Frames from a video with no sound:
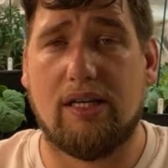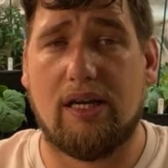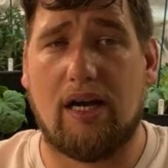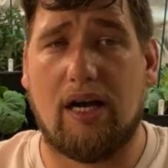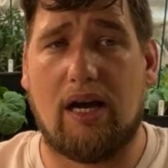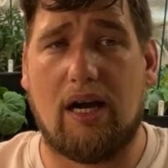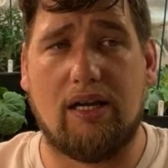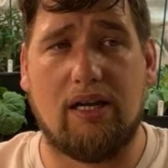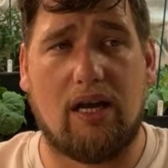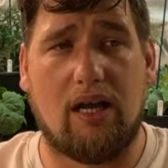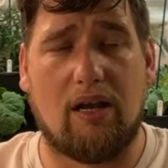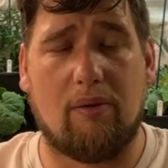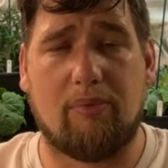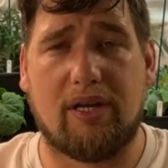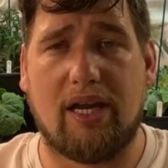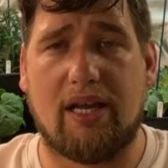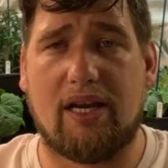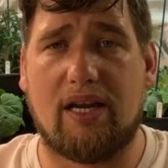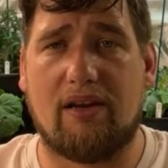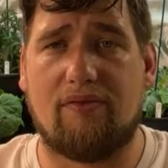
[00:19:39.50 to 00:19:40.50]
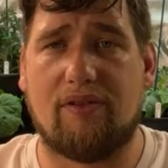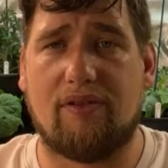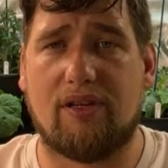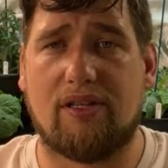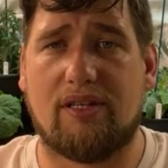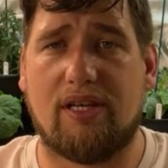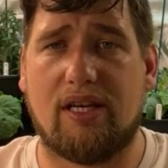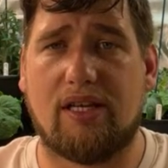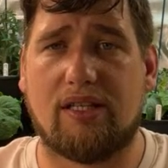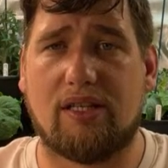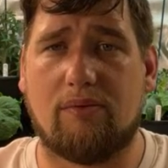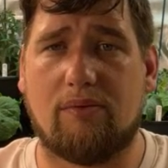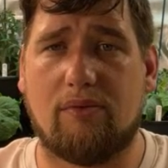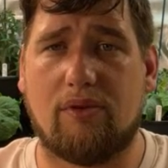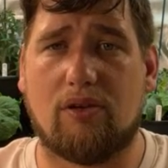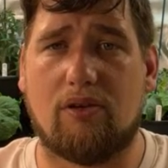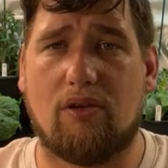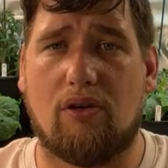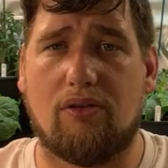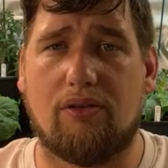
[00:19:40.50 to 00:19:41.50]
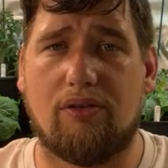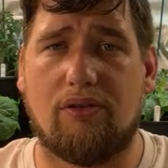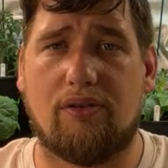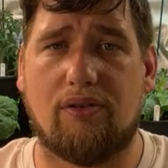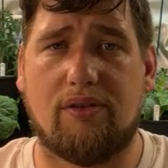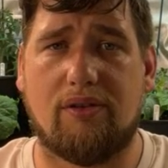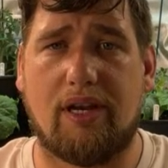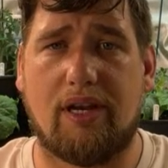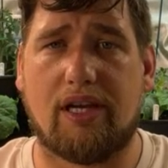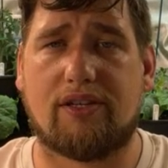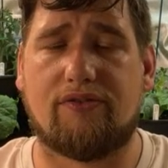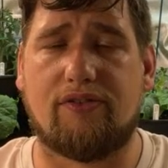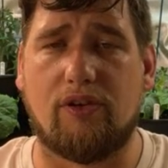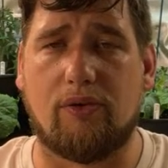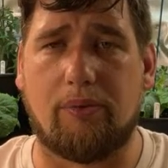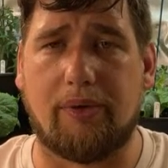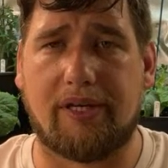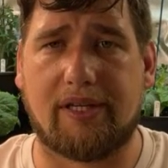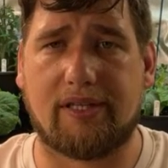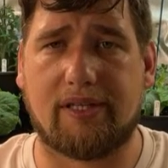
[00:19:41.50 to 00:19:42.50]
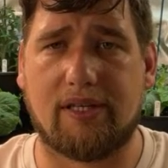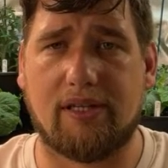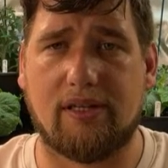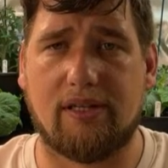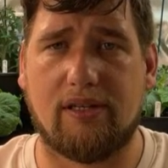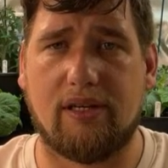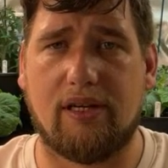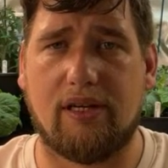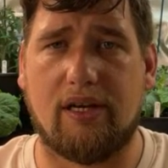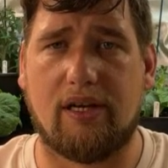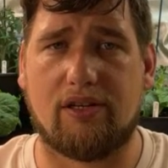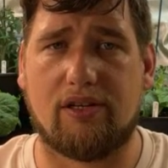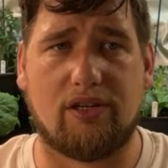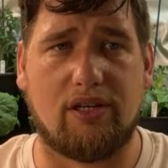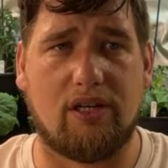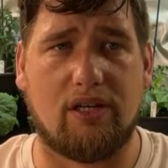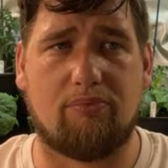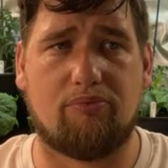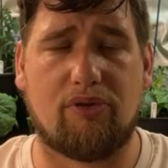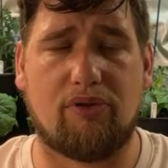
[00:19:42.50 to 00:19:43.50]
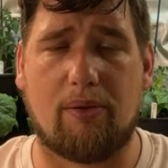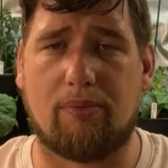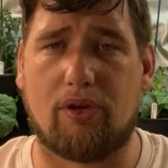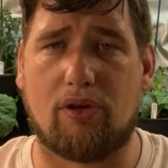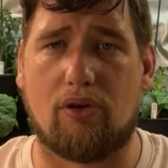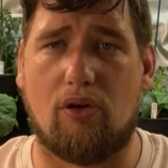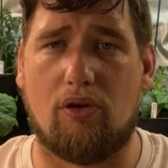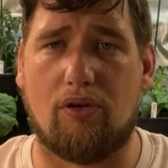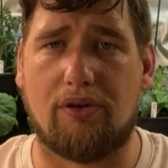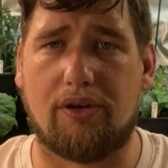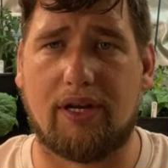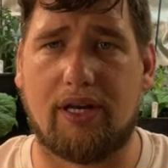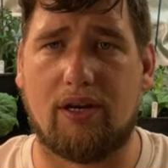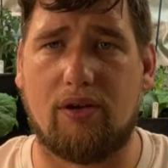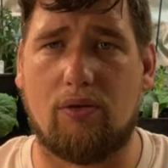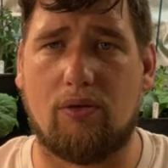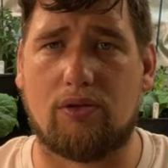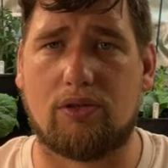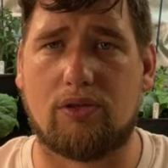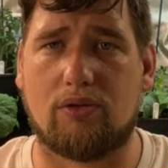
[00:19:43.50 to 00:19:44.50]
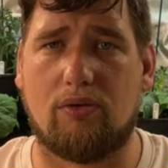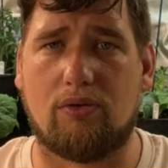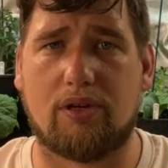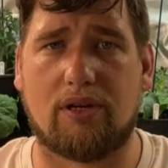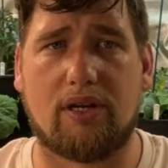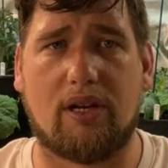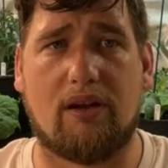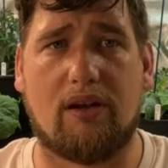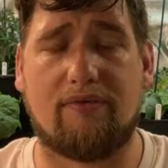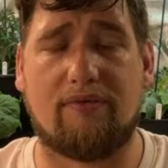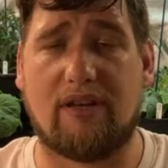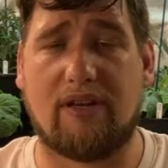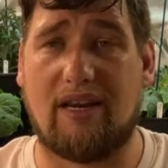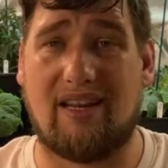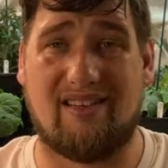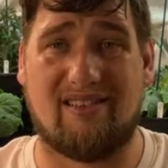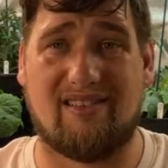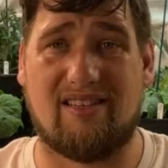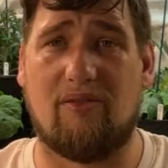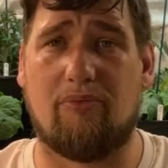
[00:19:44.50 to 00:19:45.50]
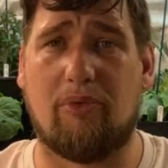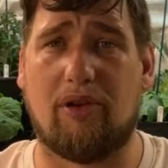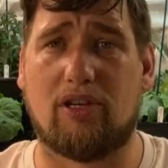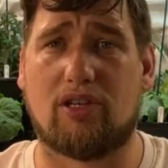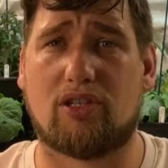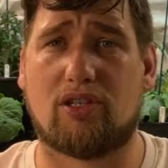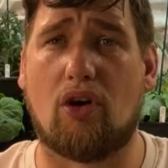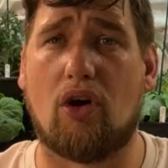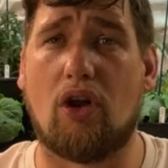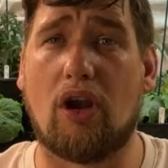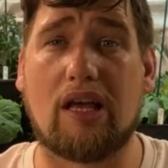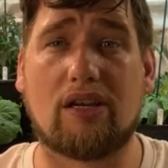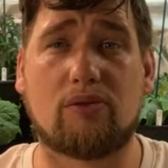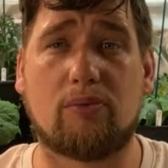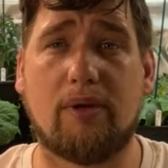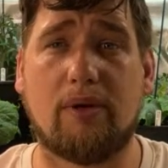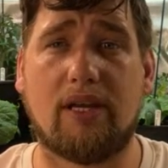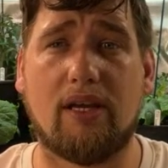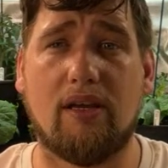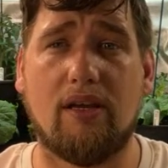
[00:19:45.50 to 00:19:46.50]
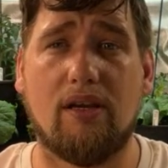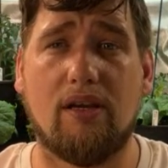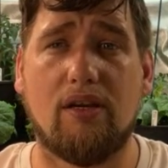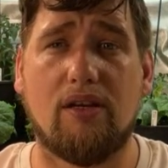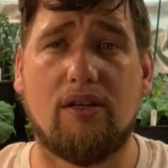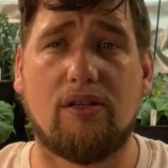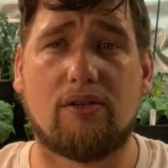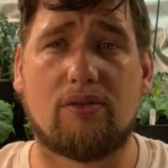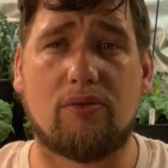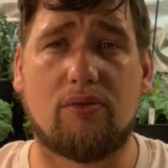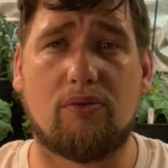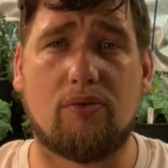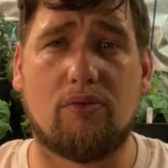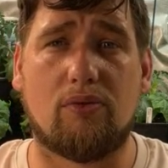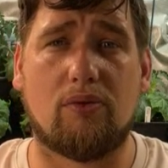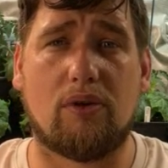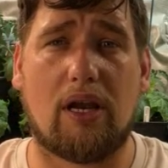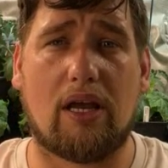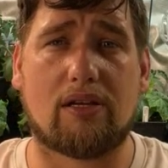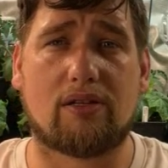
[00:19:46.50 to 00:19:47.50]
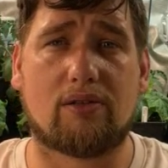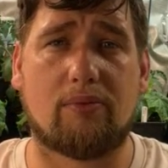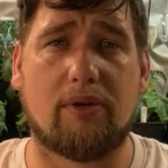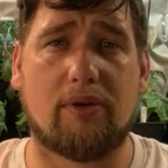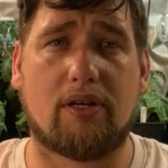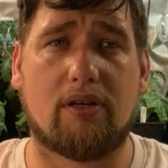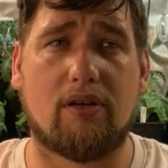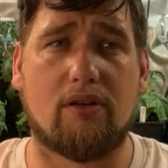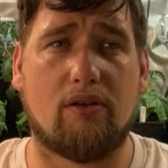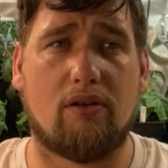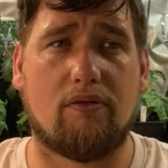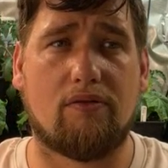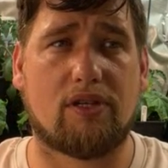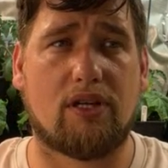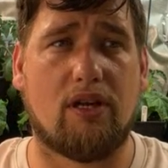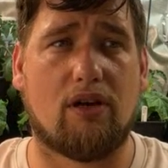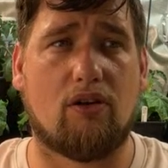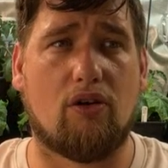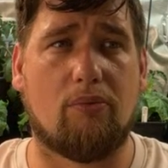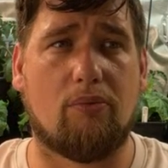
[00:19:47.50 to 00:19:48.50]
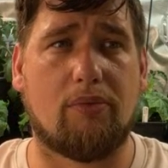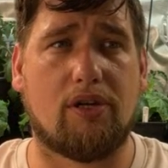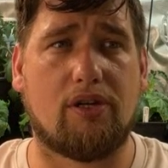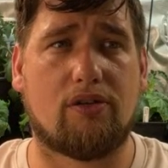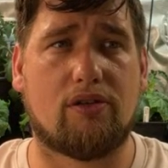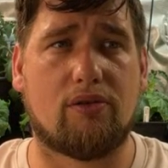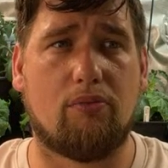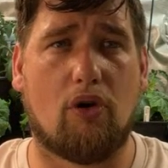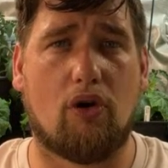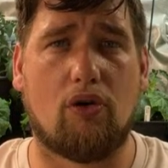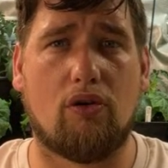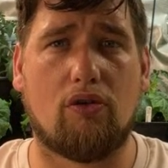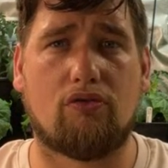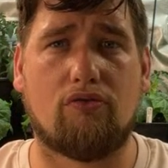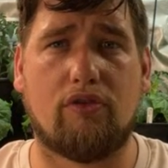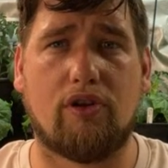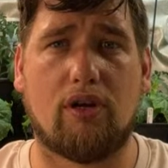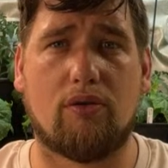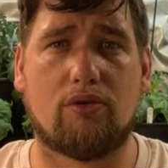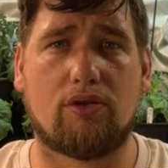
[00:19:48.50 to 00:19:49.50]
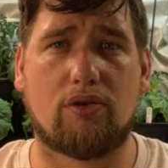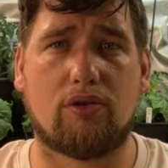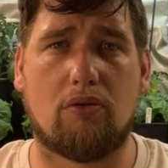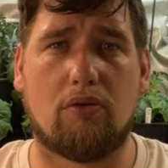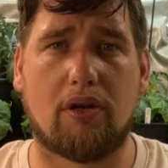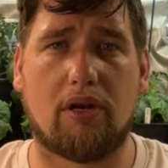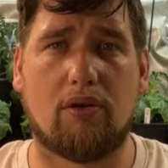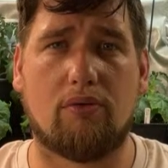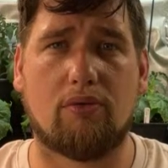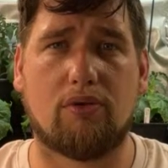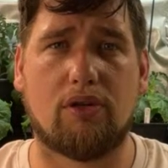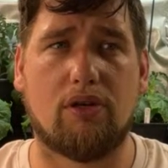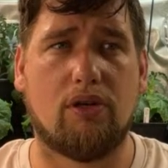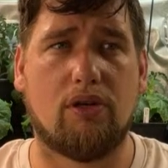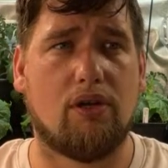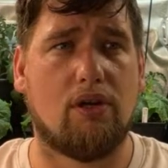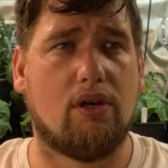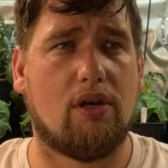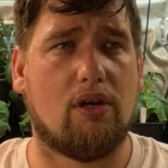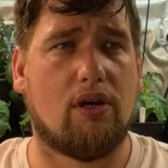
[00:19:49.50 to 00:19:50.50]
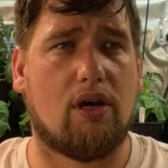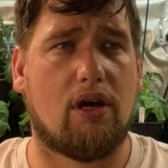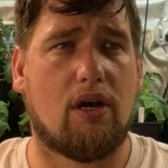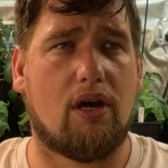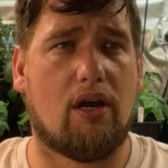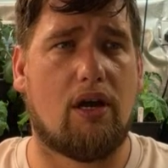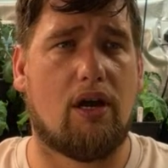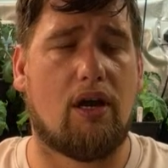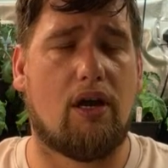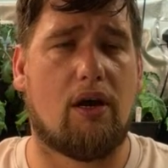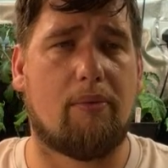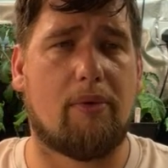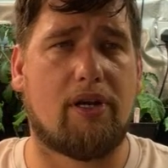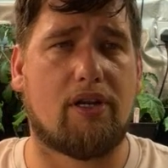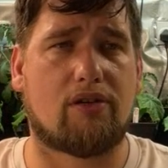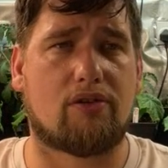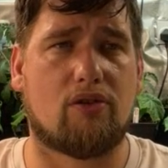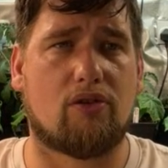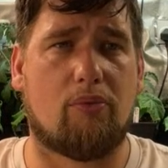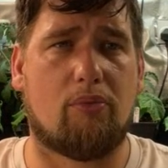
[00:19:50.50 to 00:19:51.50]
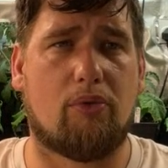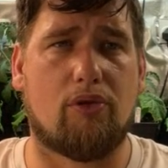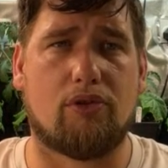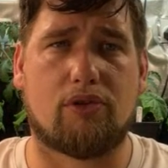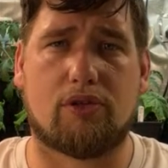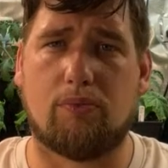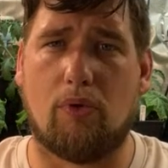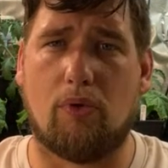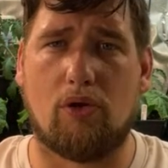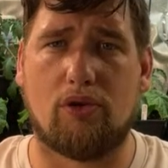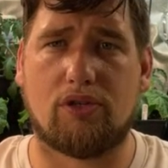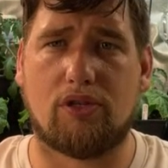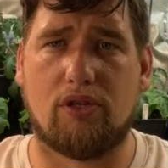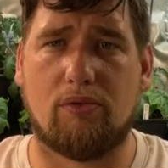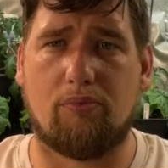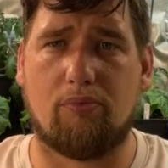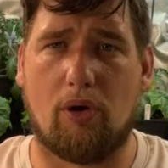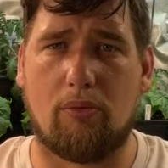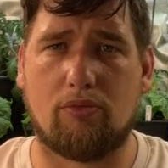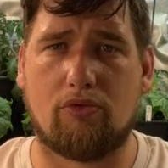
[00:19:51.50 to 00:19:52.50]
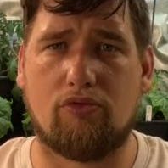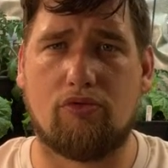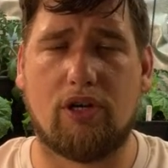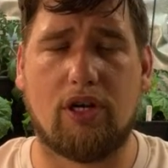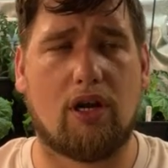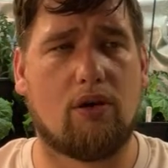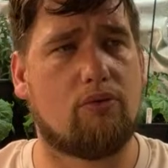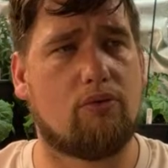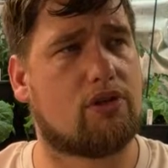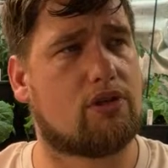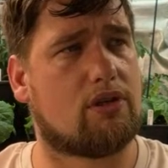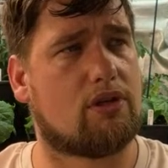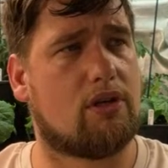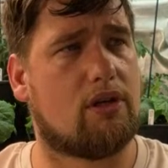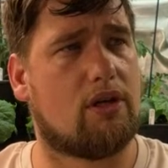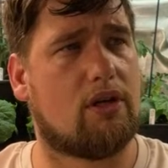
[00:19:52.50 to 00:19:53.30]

I'll be getting everything taken down to the garden in the next few weeks. I just need to prep the garden, get it all sorted. I've made a start last week. So last week, obviously, I got my tomato greenhouse sorted out. I'm going to start putting the tomatoes in the bottom greenhouse.